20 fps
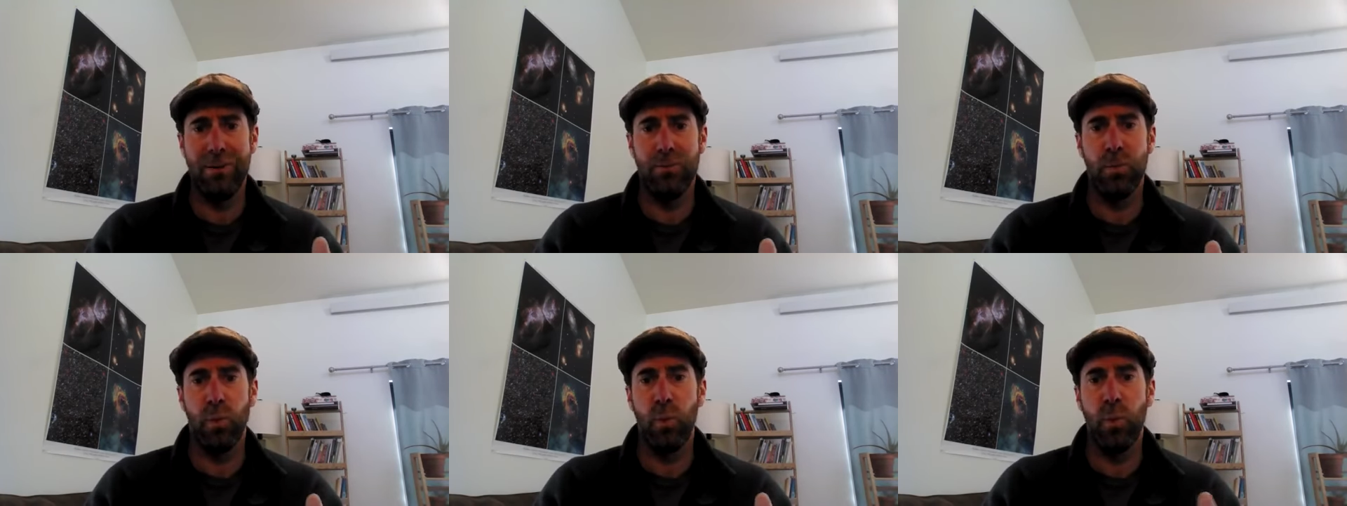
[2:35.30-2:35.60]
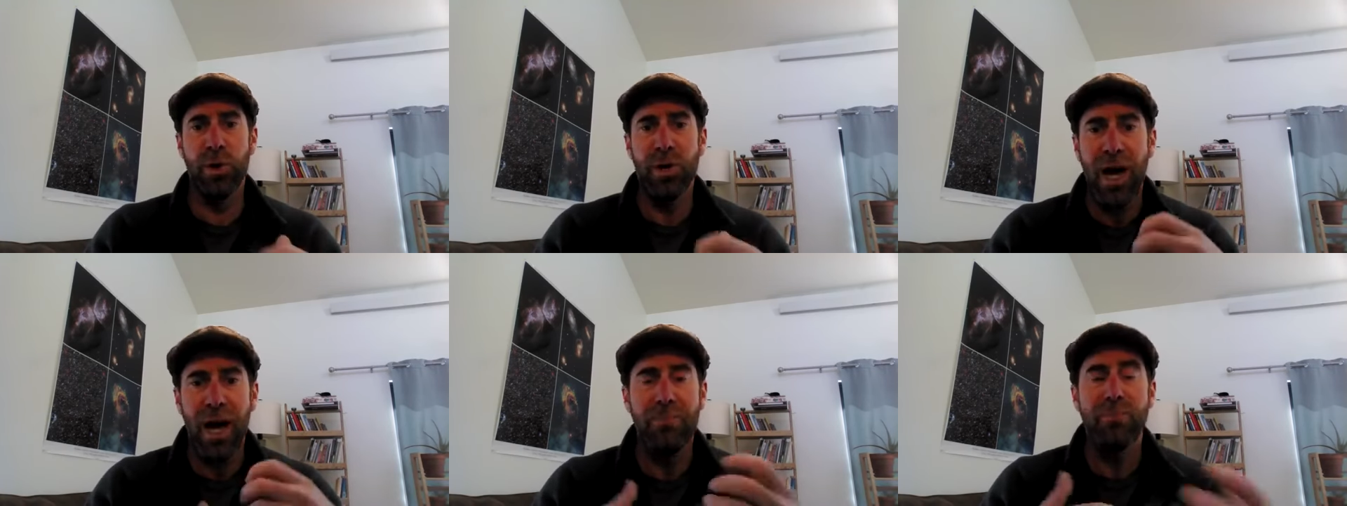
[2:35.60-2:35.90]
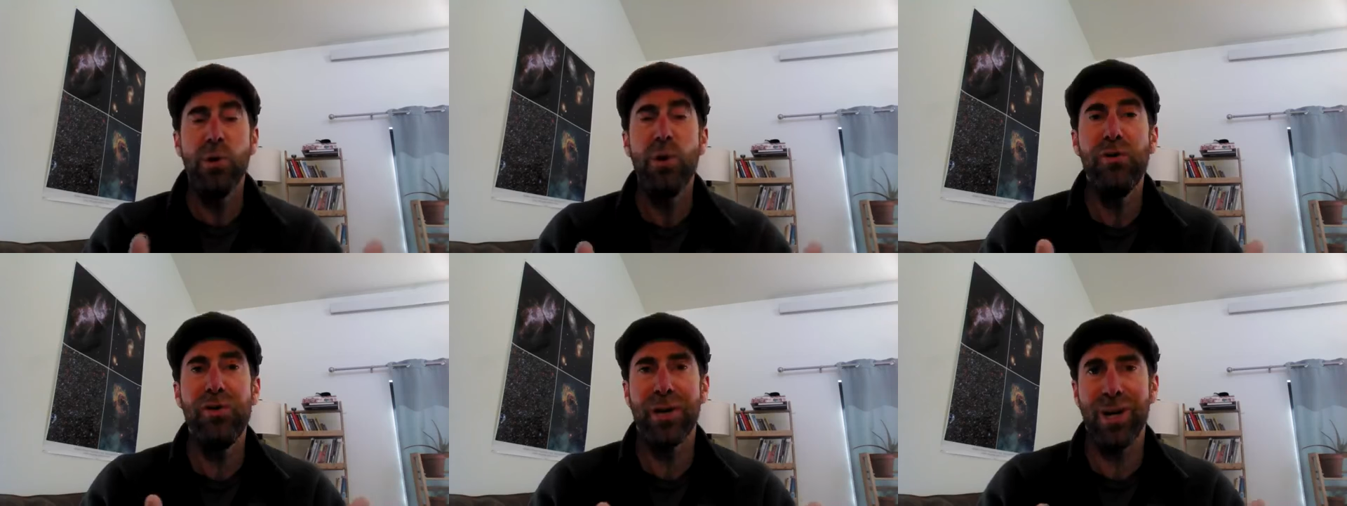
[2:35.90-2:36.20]
But we're
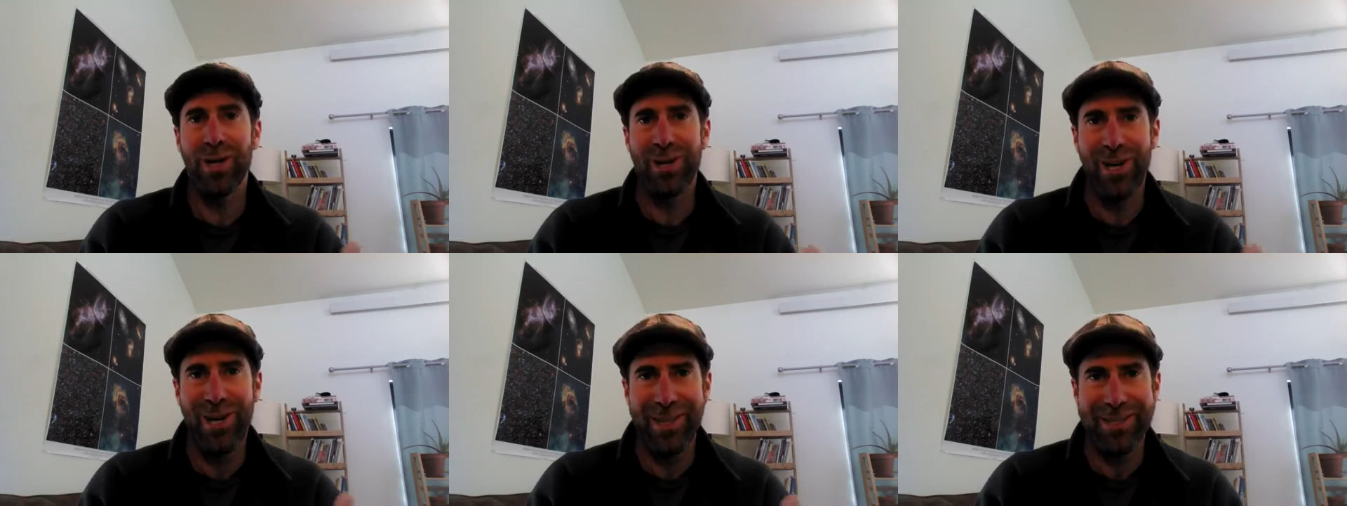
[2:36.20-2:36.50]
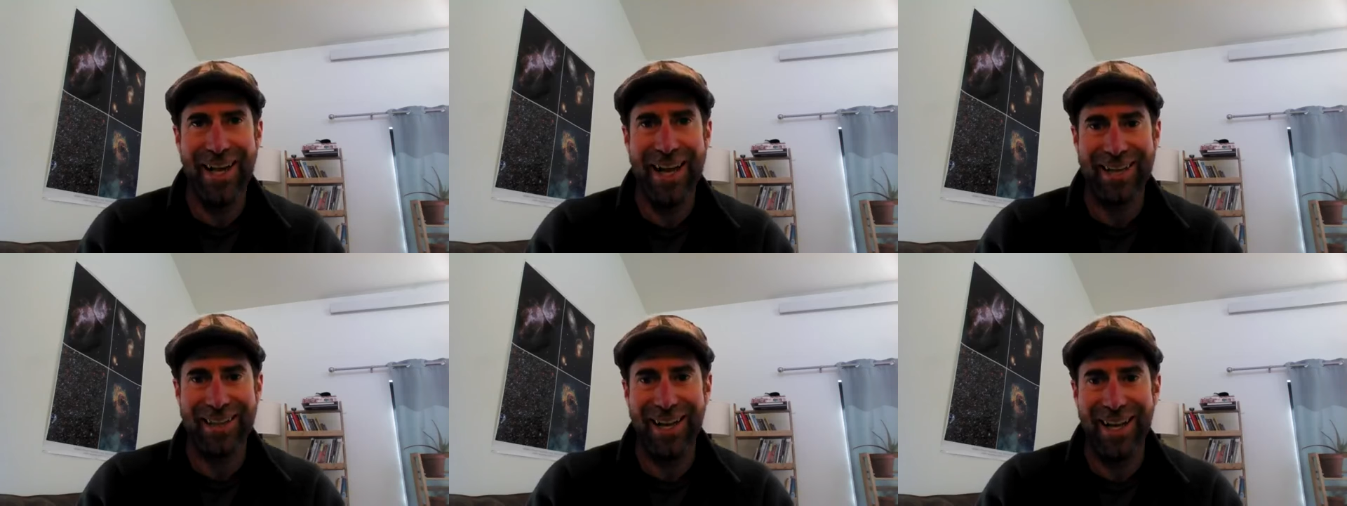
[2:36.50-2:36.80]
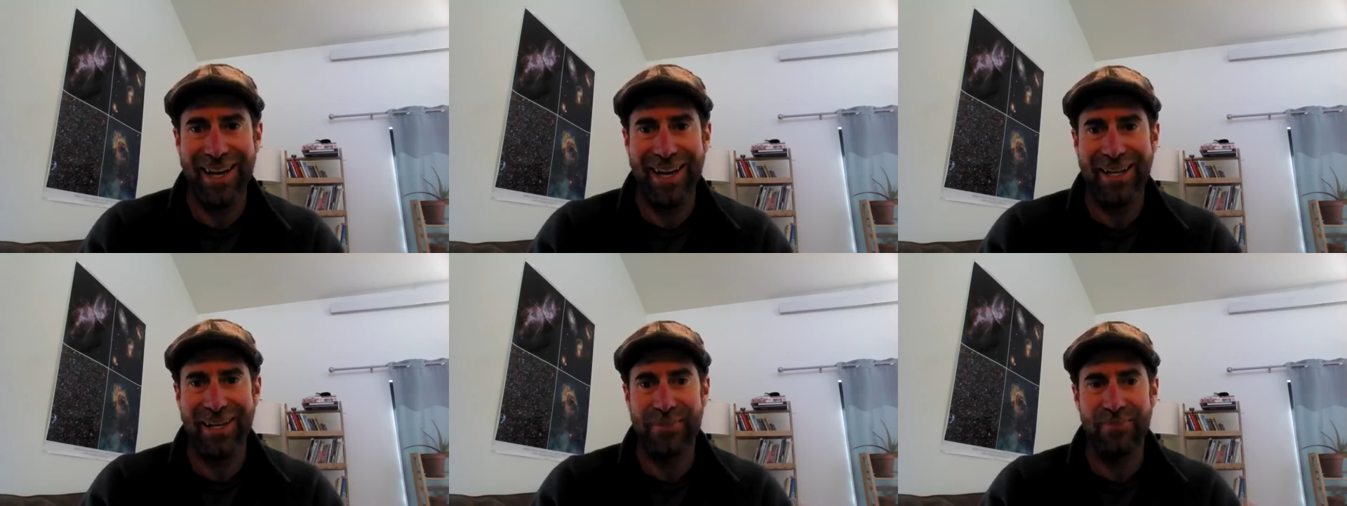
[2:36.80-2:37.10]
not moving along
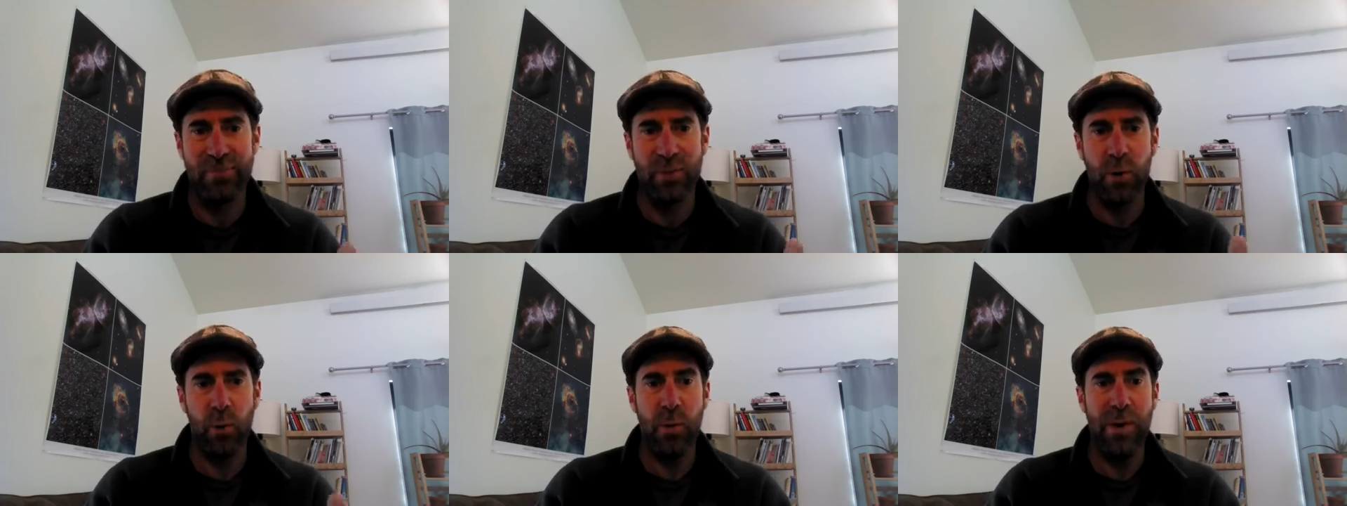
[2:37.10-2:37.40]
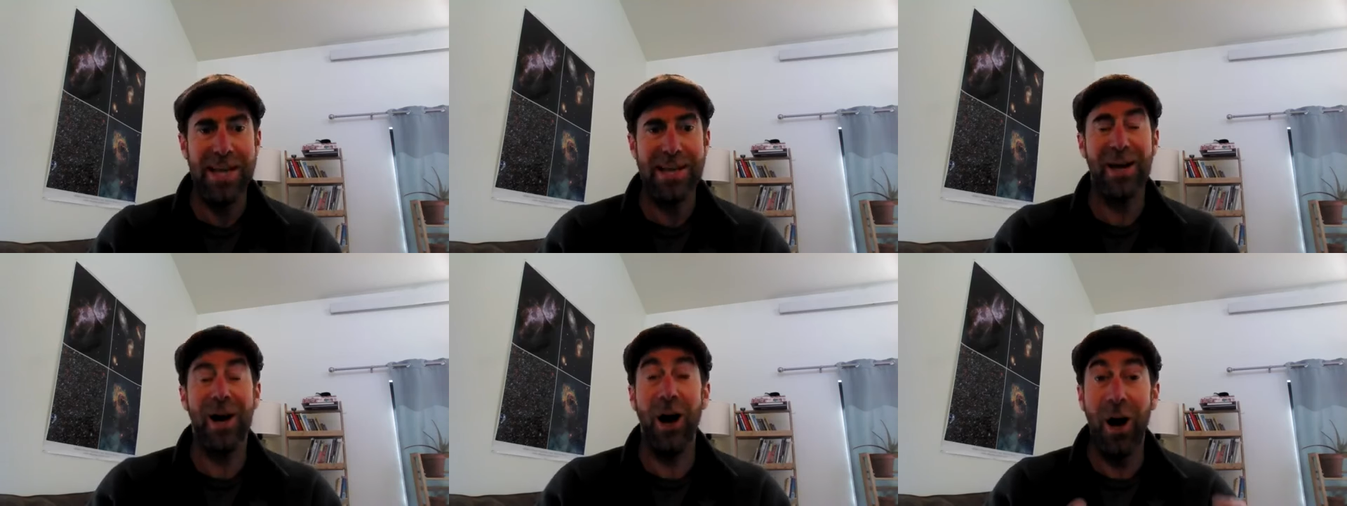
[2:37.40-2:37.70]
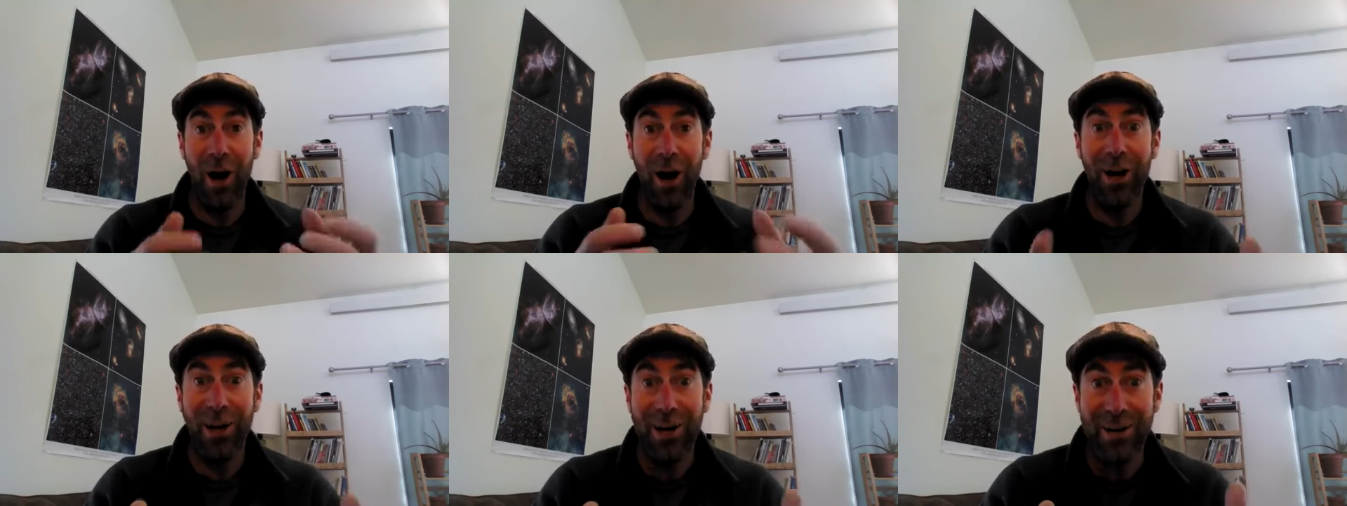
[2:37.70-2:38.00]
that line. We
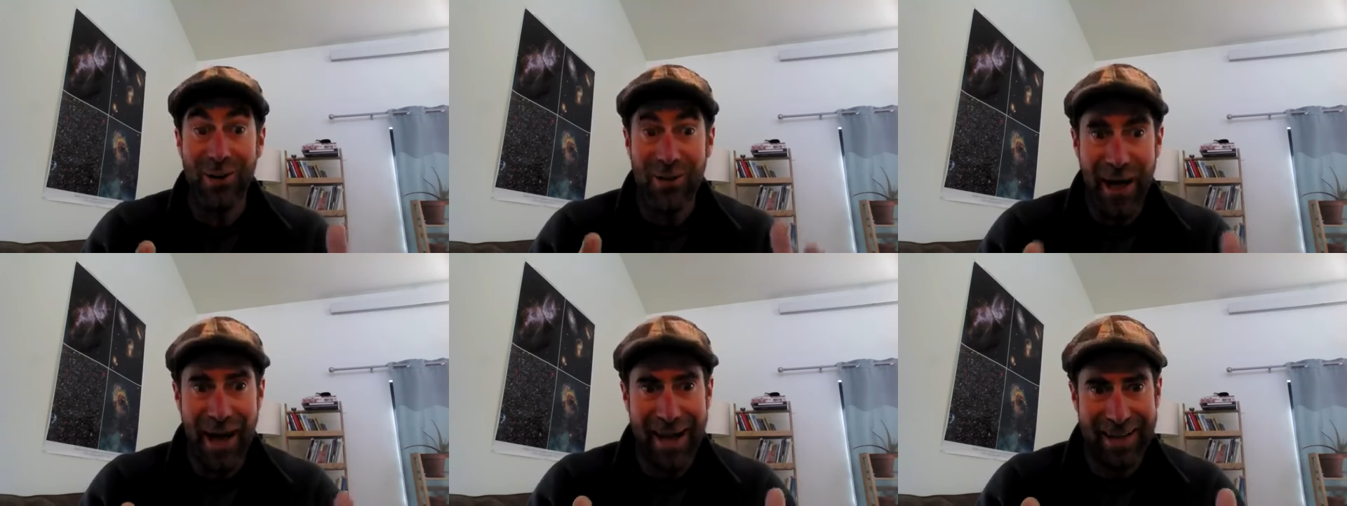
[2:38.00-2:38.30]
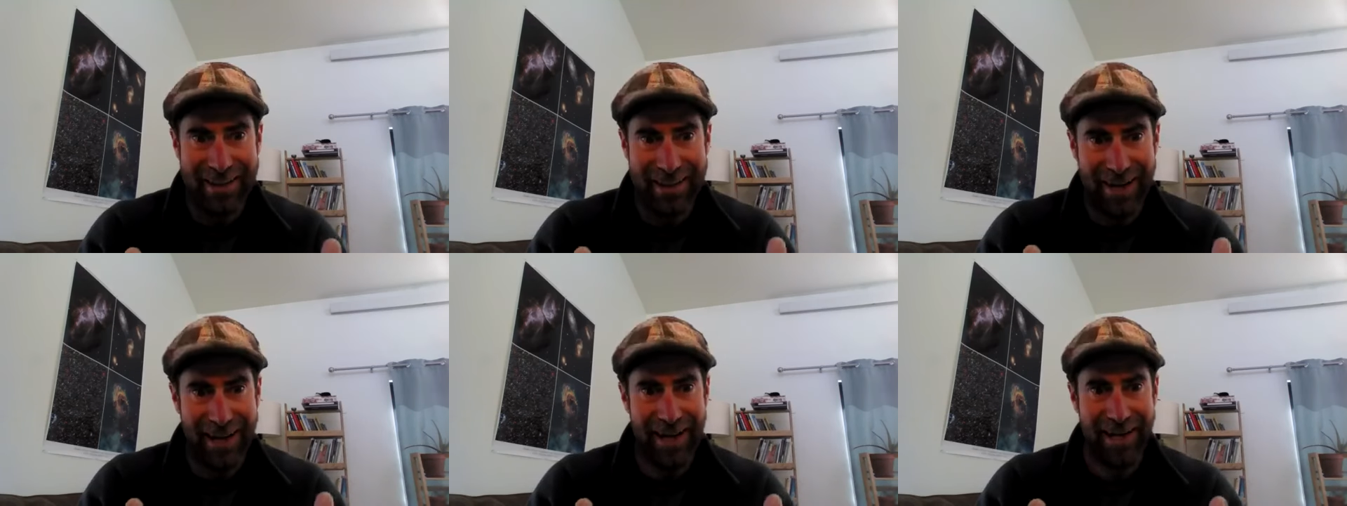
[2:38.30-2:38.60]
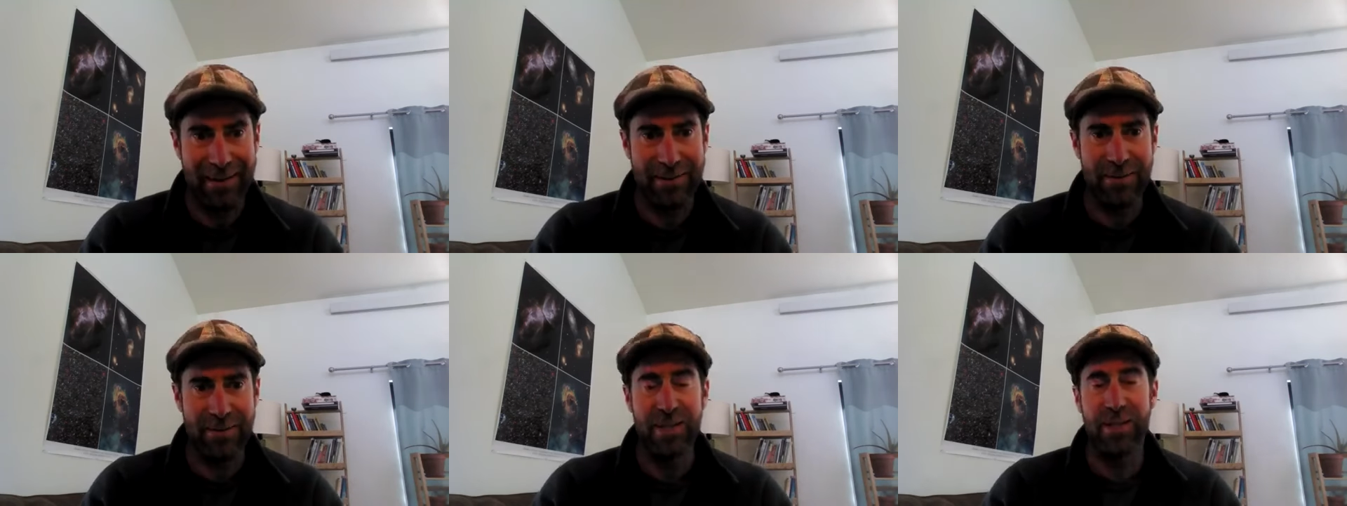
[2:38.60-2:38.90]
are that
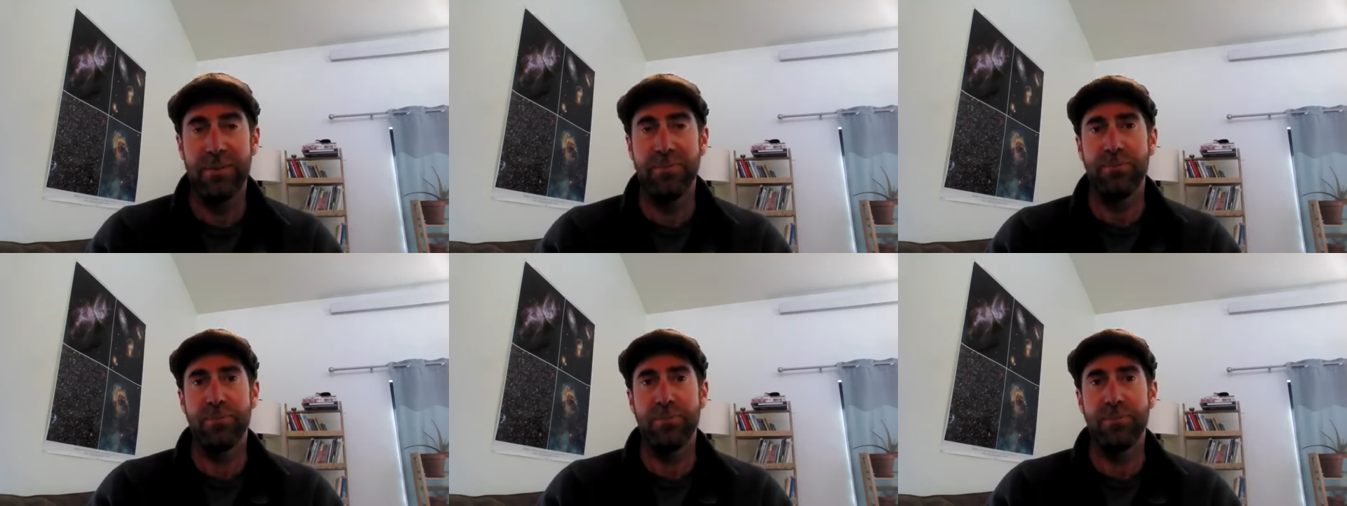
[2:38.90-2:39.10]
line.